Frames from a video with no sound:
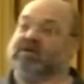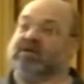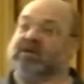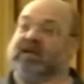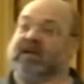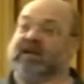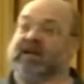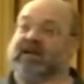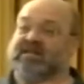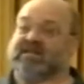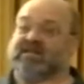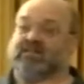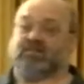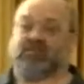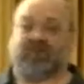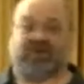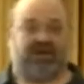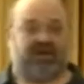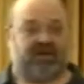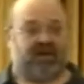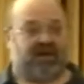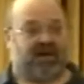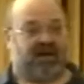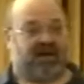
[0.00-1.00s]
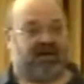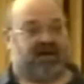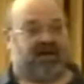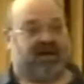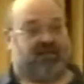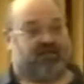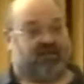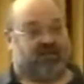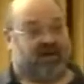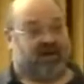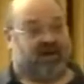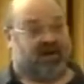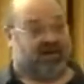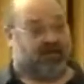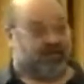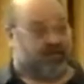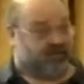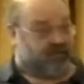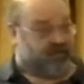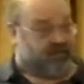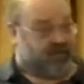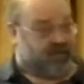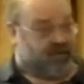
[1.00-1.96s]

It hasn't been, if